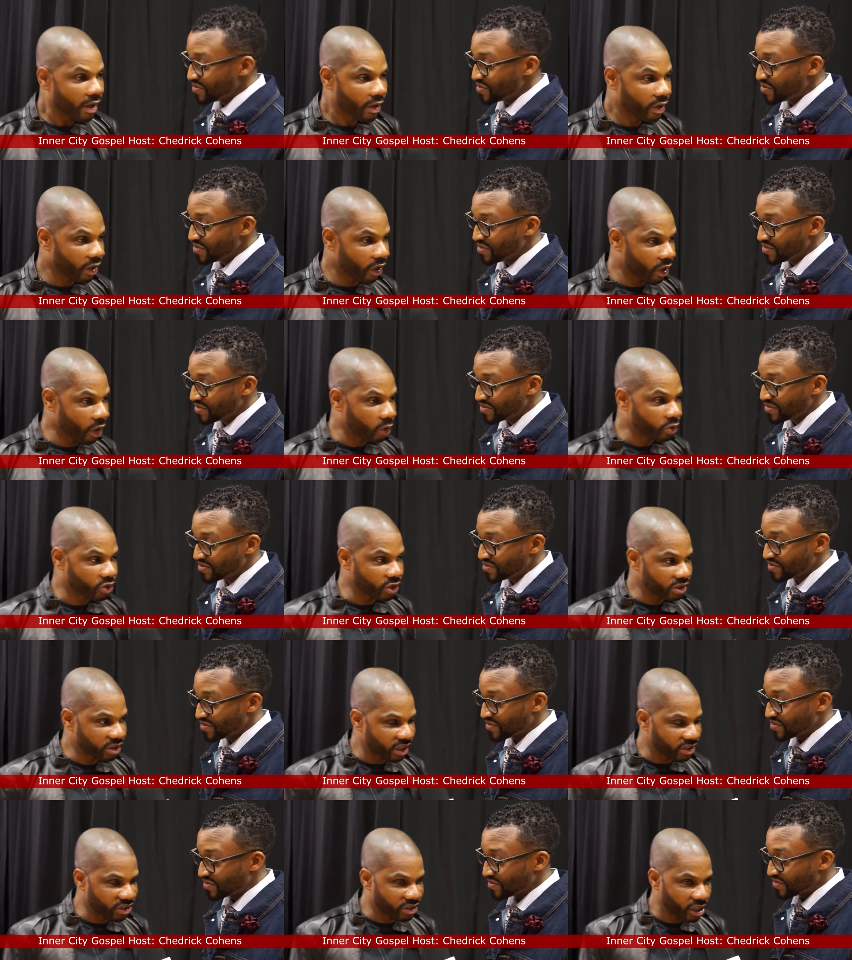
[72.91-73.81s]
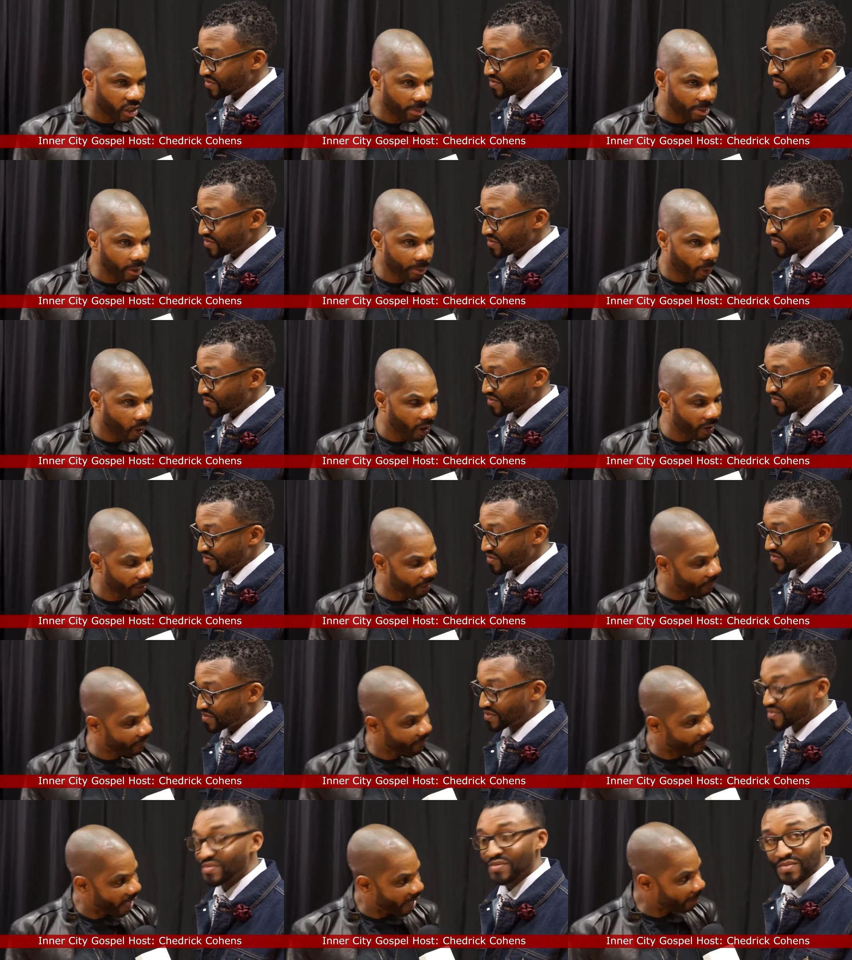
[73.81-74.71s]
Speaker 1: you know, to just still be a part of the
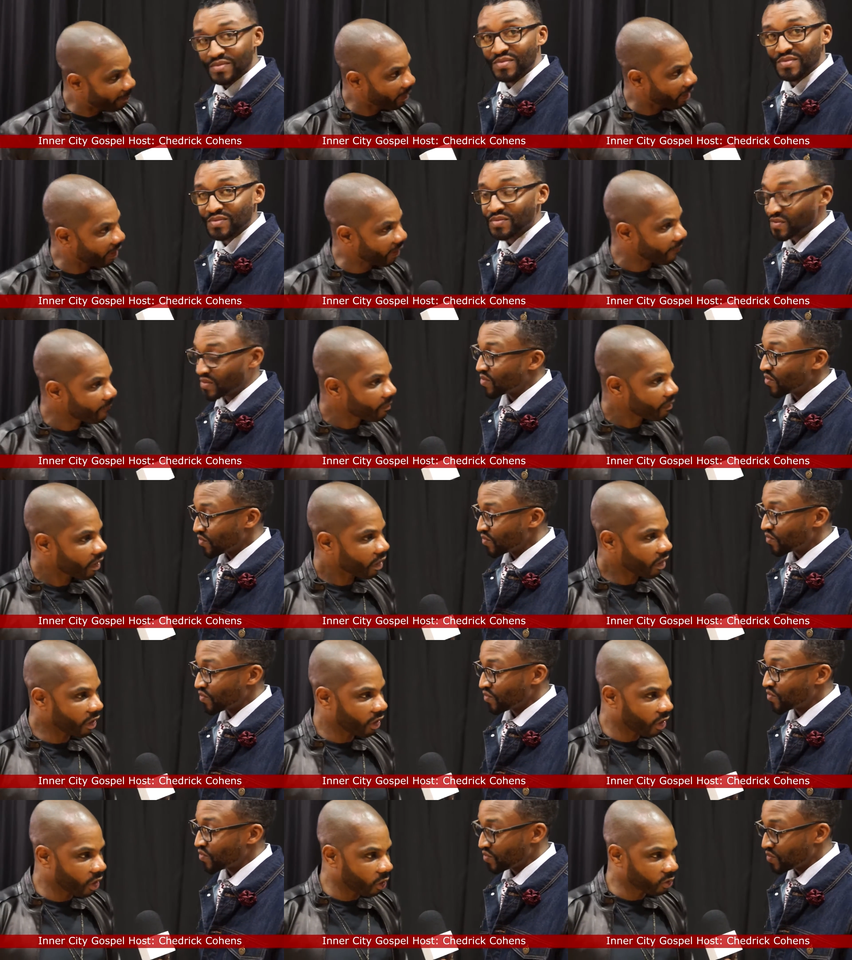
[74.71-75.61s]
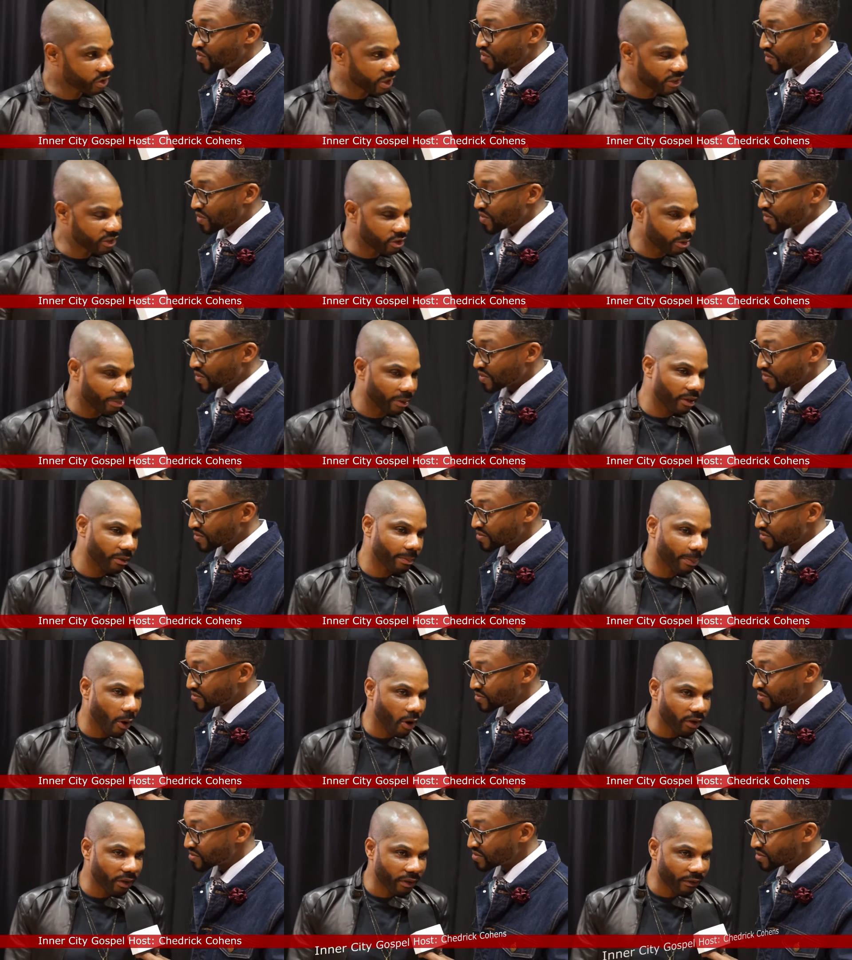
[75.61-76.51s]
family, mm-hmm. you know, just to be a
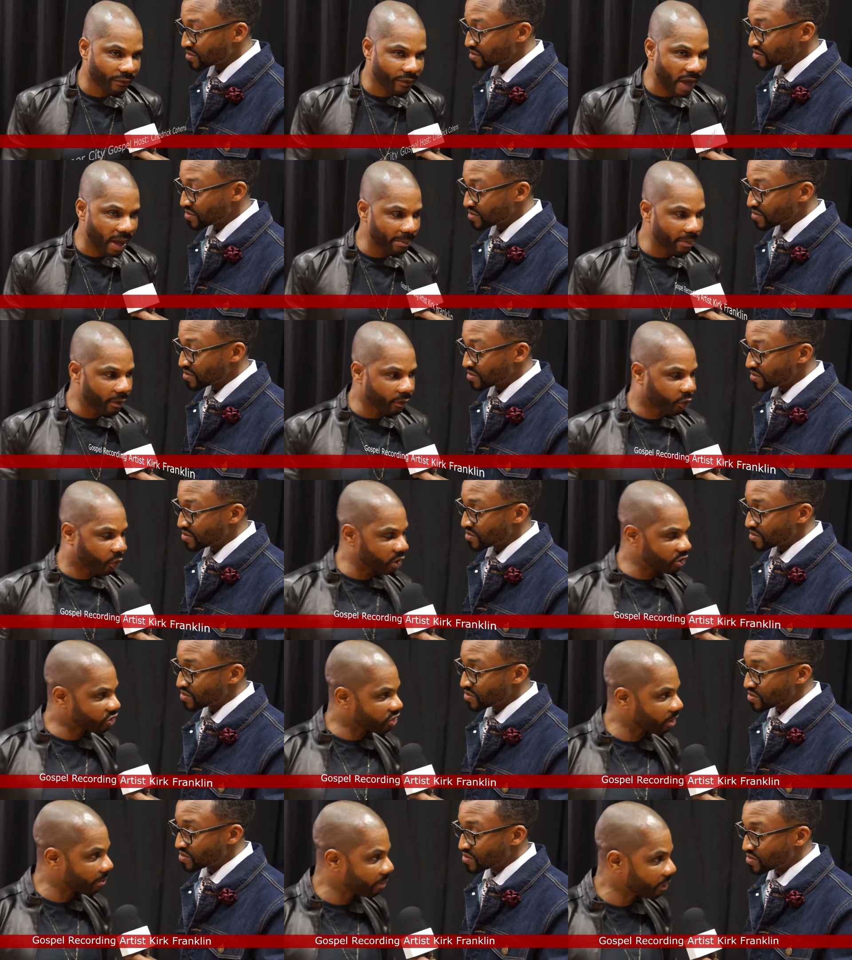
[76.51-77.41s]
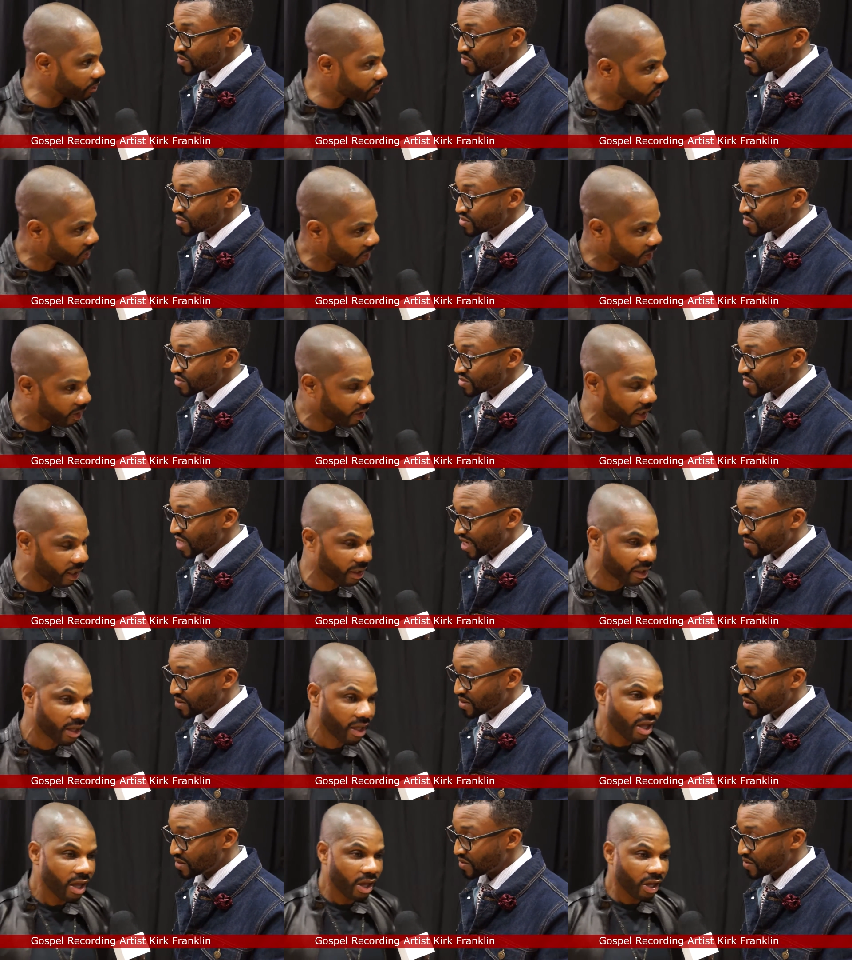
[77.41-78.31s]
part of the family of Christian music, and,
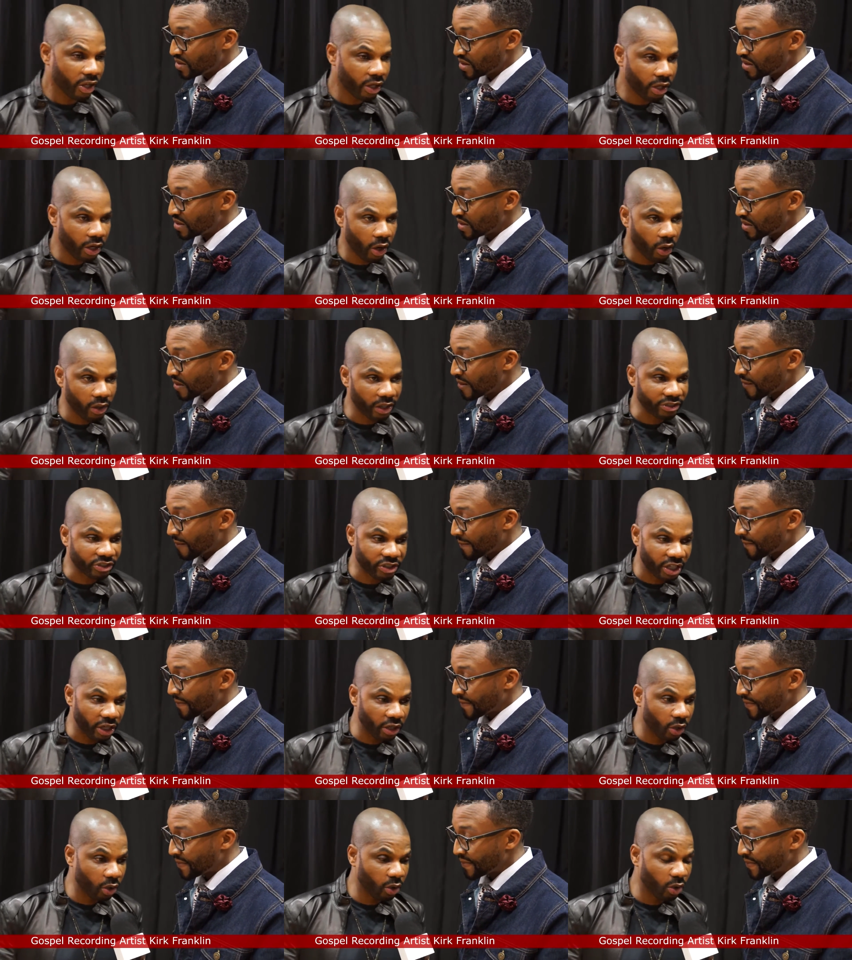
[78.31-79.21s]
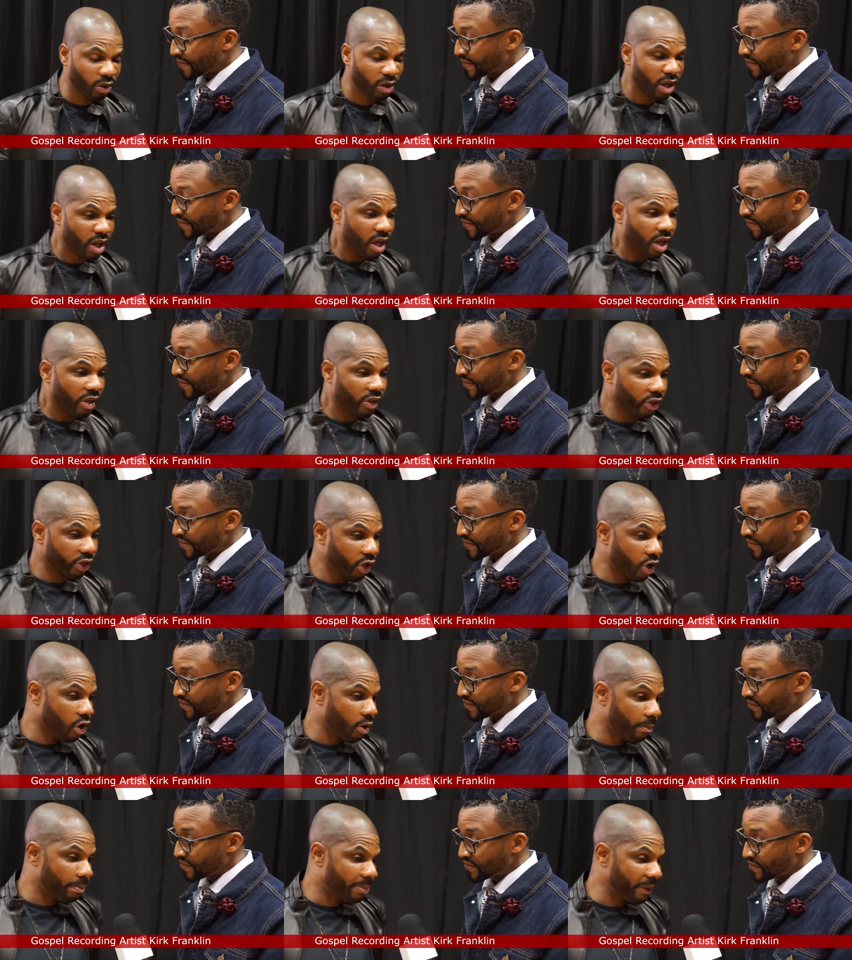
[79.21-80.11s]
Absolutely. you know, to still, you
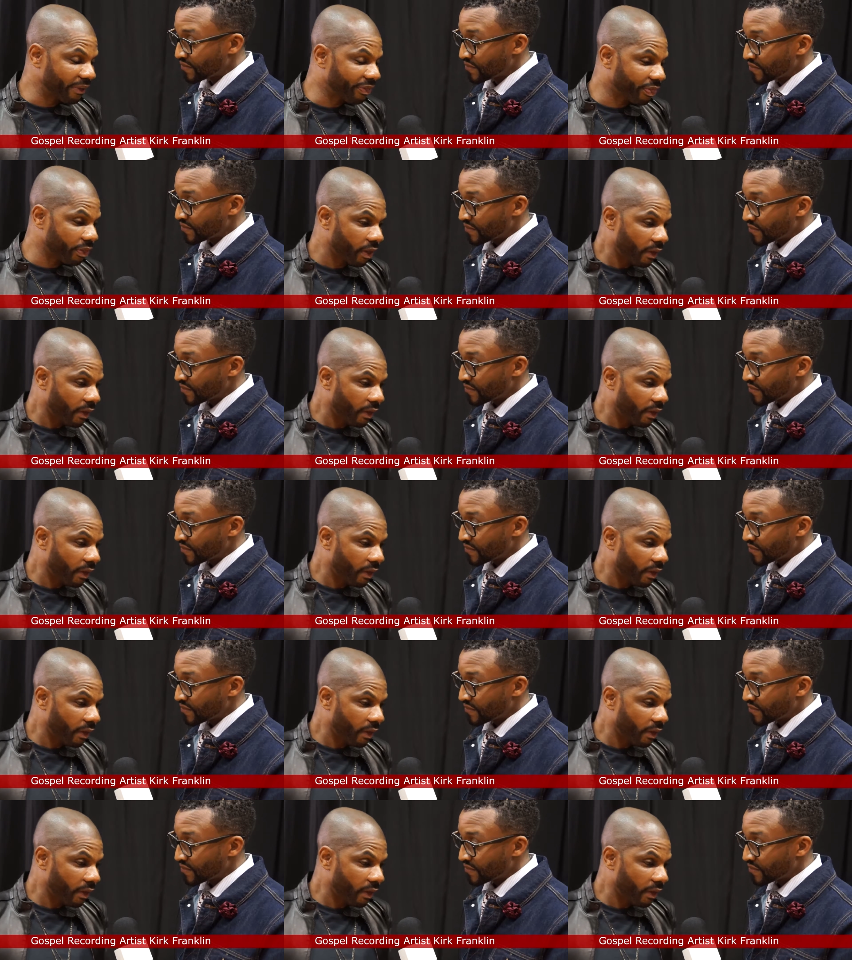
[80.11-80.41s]
know, be,